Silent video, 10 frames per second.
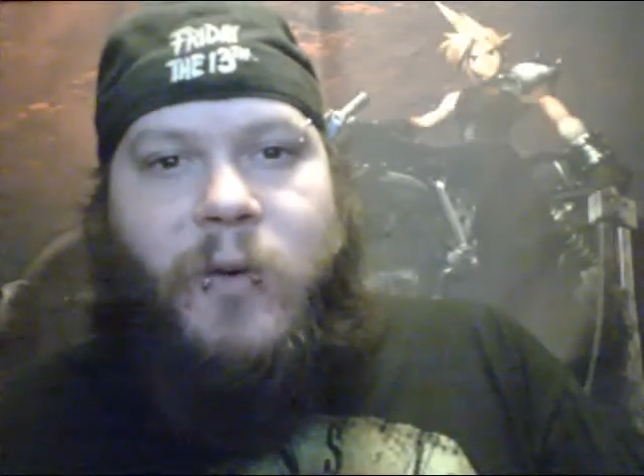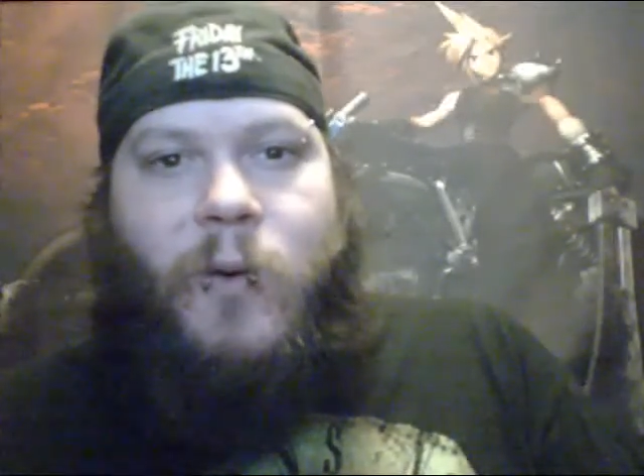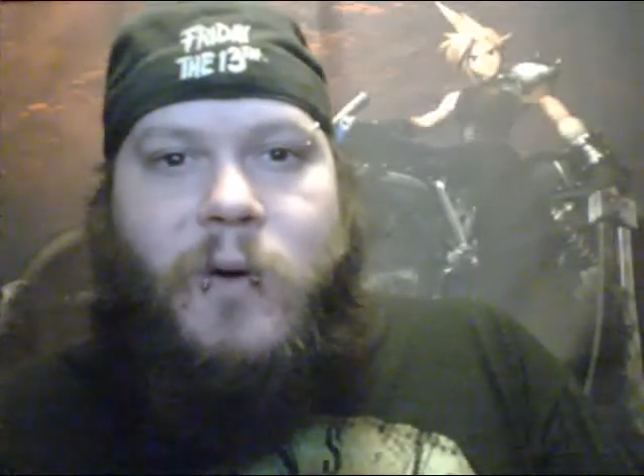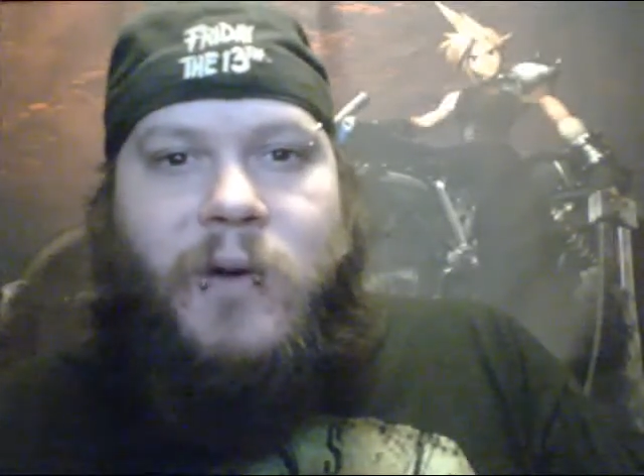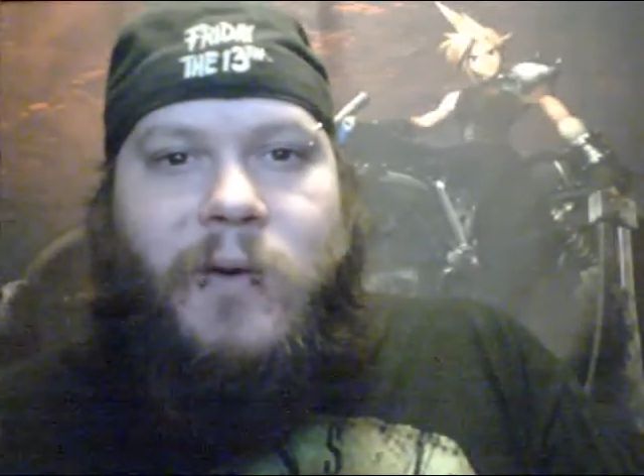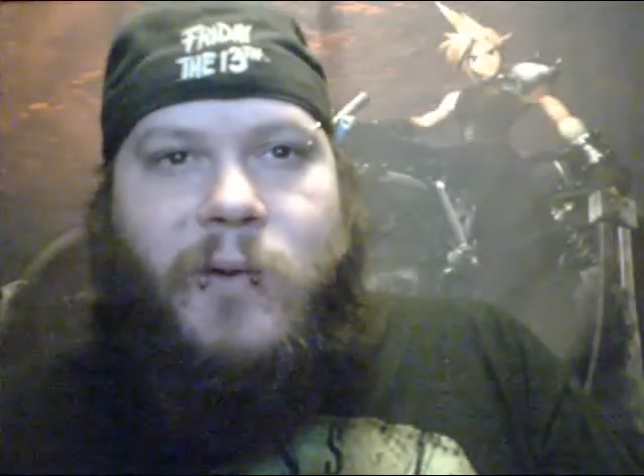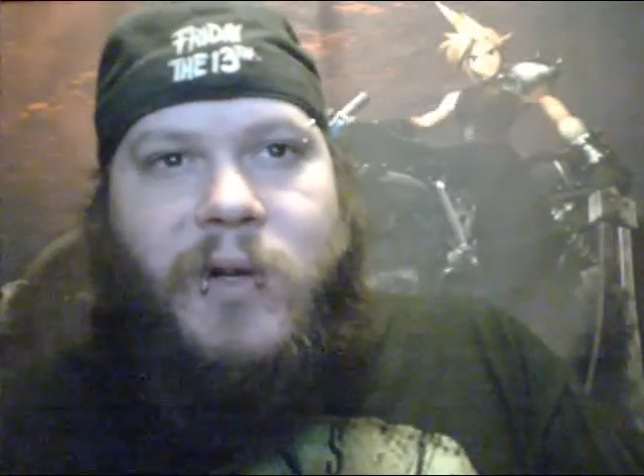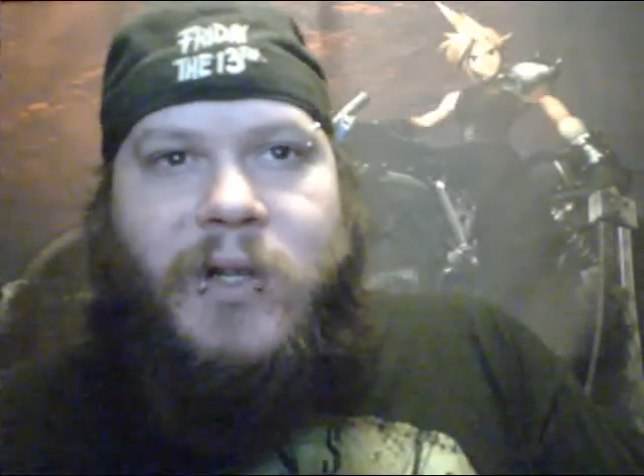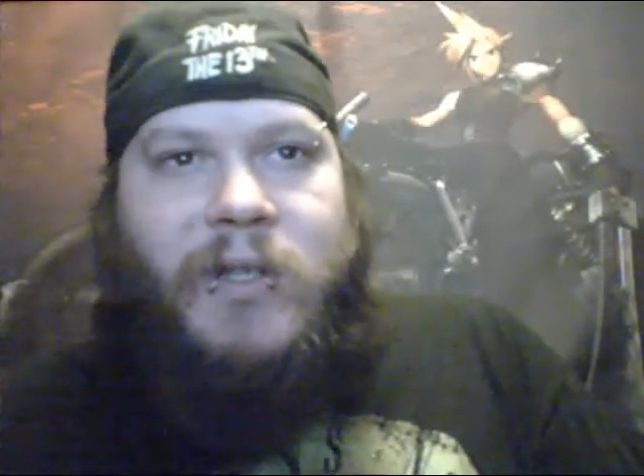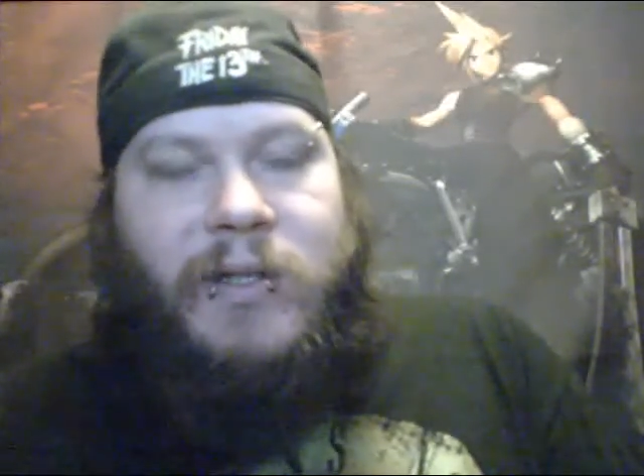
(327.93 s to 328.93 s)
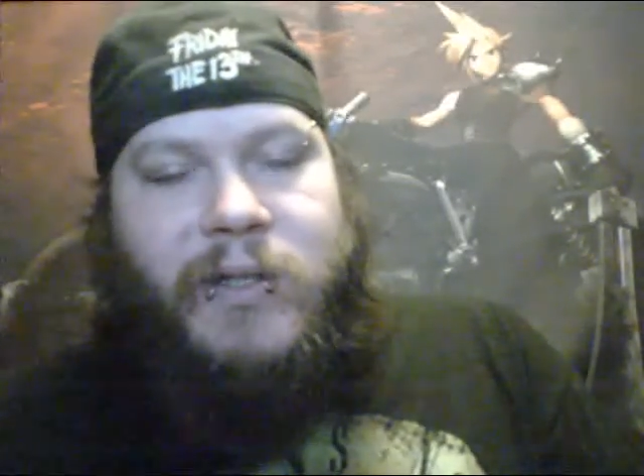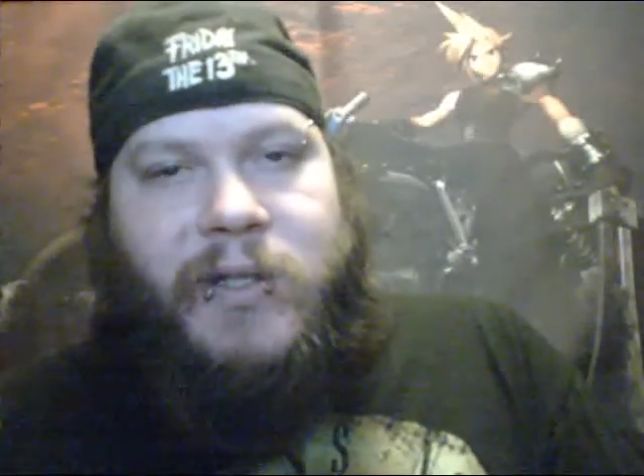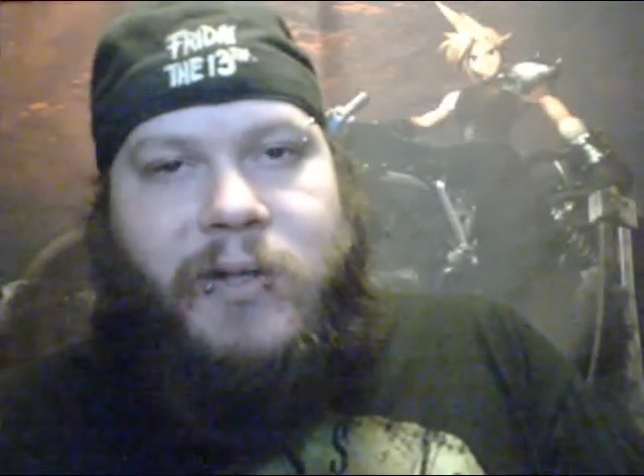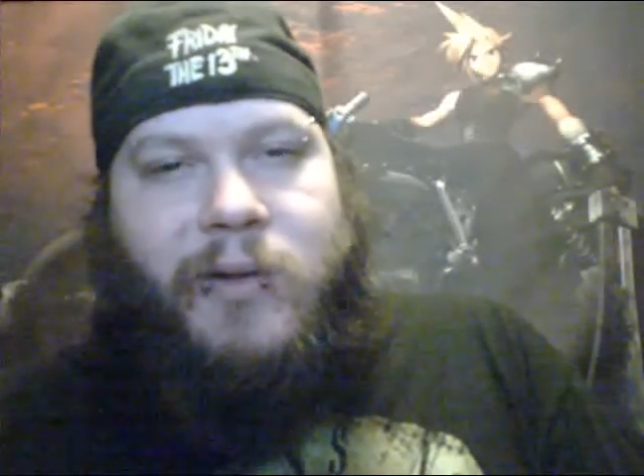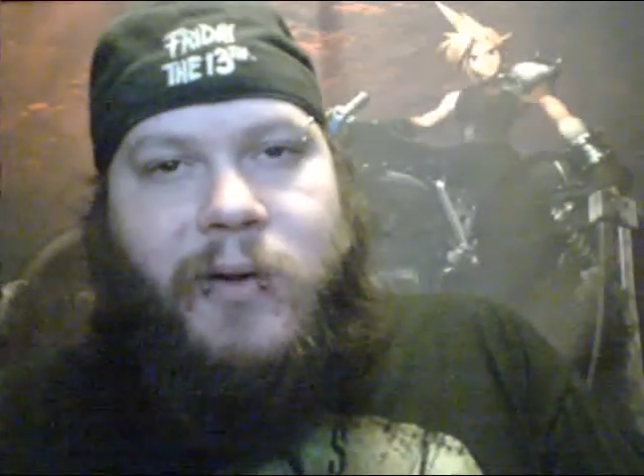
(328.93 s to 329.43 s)
order or
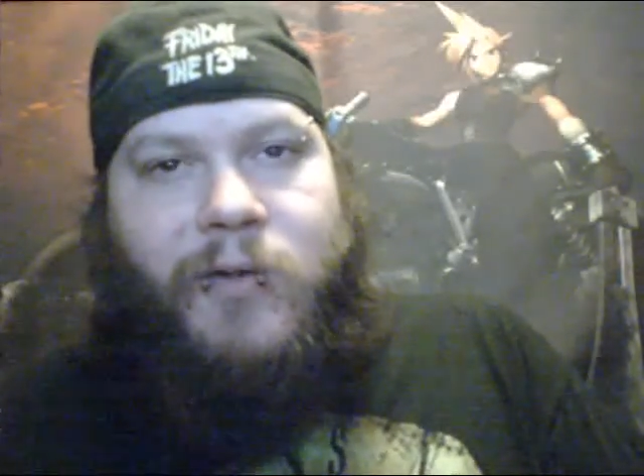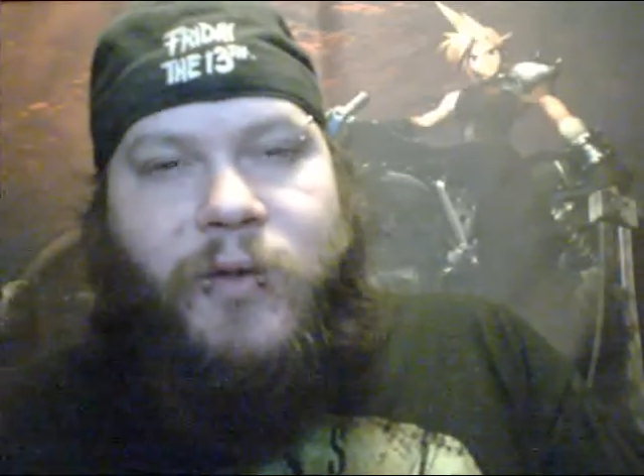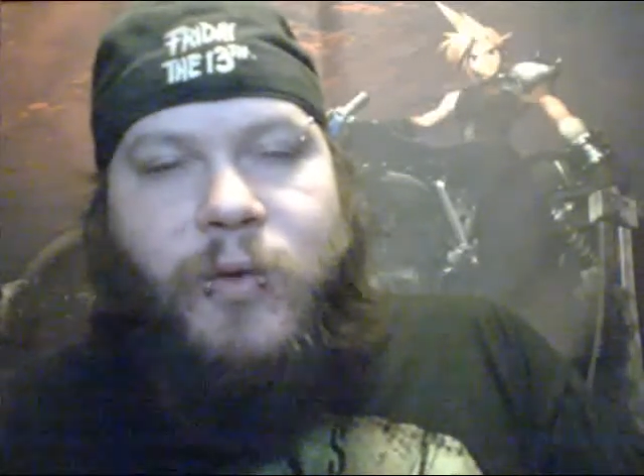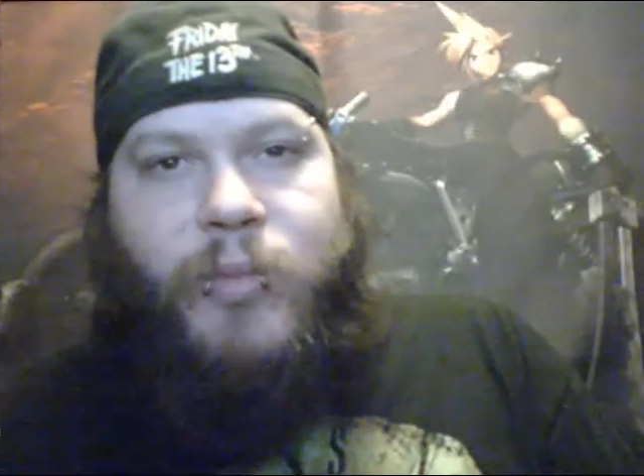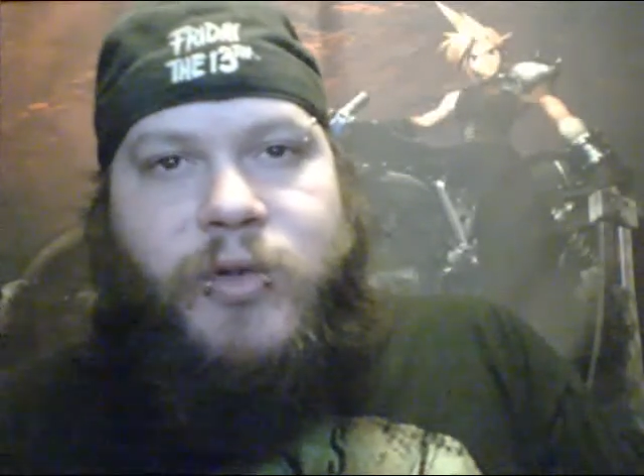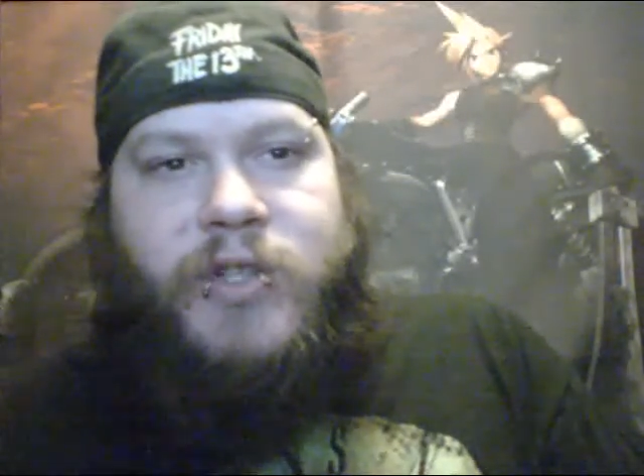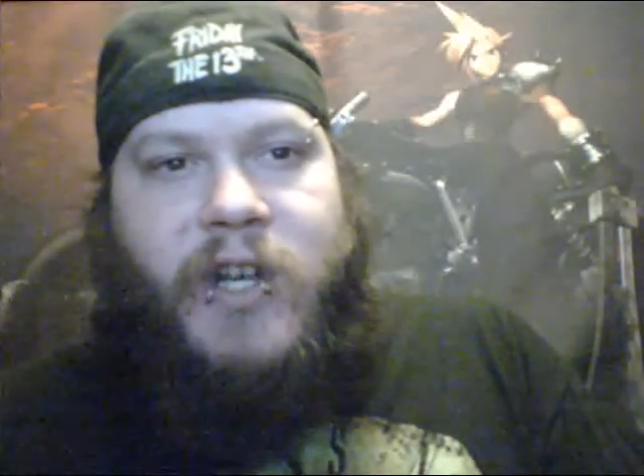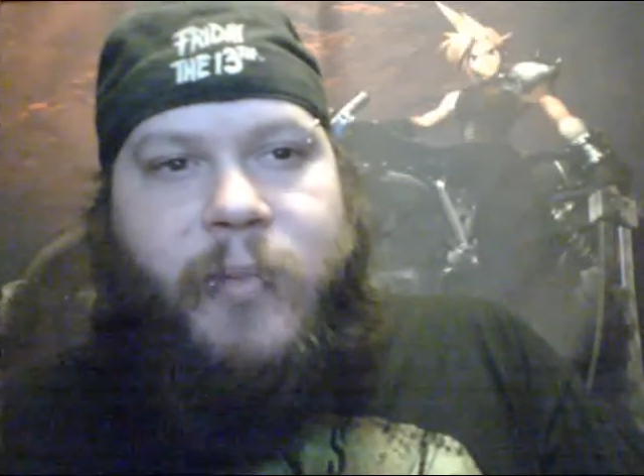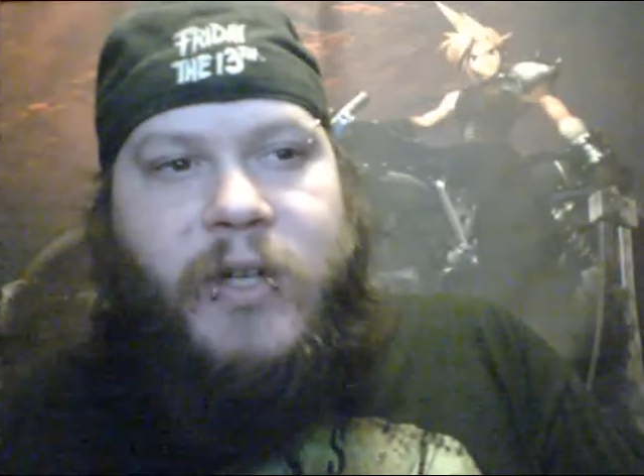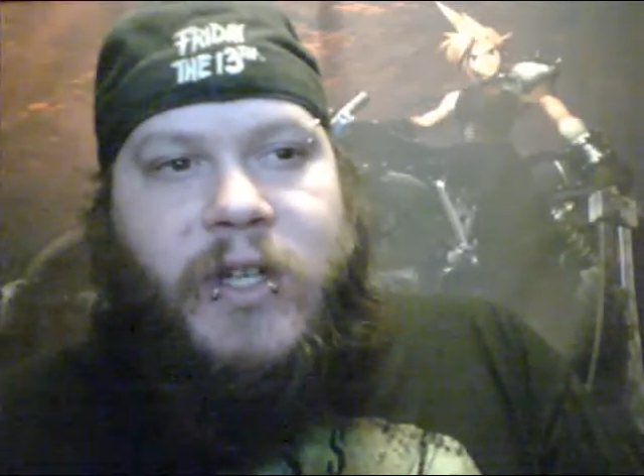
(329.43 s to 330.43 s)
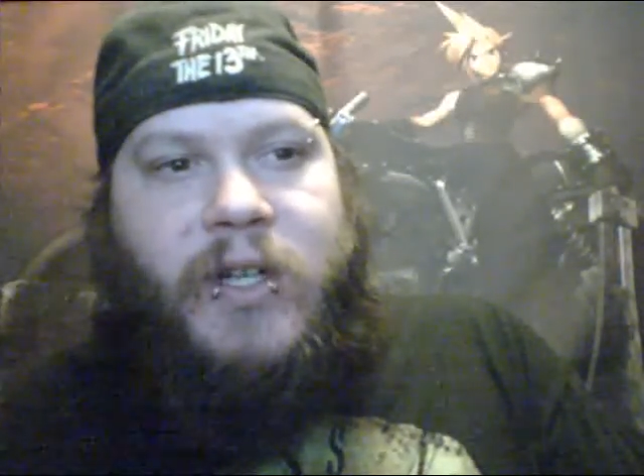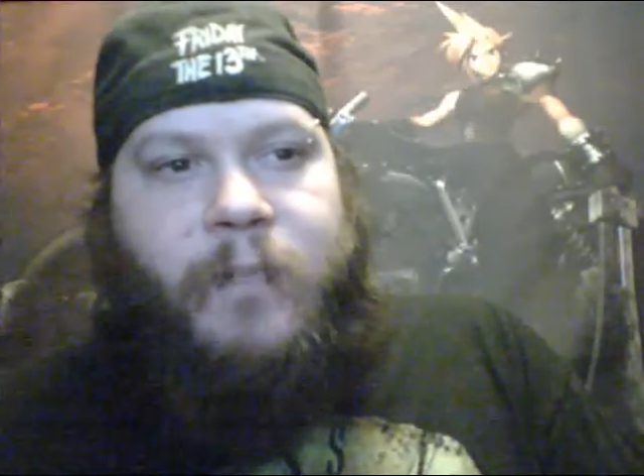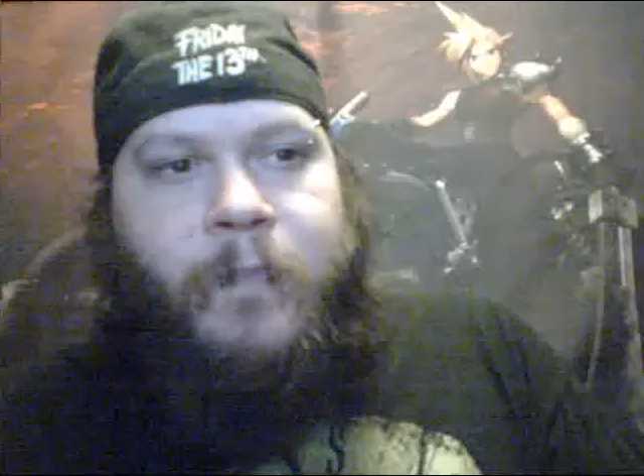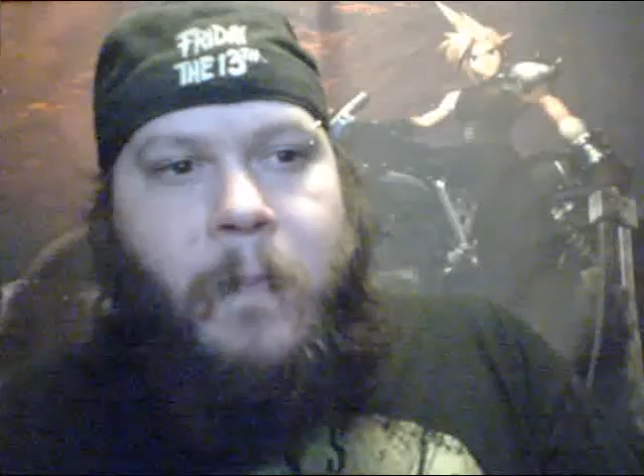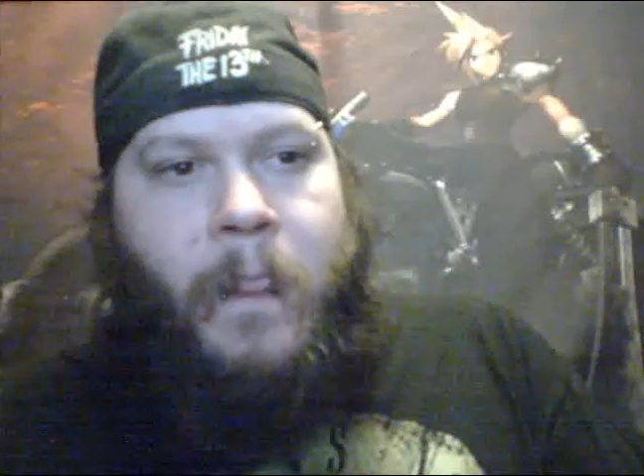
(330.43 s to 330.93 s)
go to a homebrew shop and get.